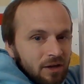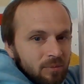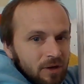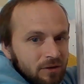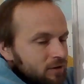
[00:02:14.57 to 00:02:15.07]
I
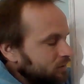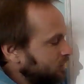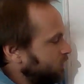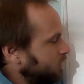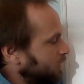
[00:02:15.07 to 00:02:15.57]
might say
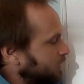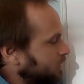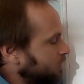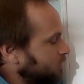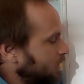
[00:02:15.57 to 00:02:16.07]
something
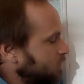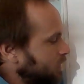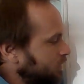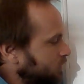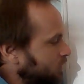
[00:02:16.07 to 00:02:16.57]
like, and I
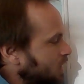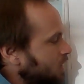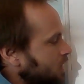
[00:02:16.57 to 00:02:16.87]
measure,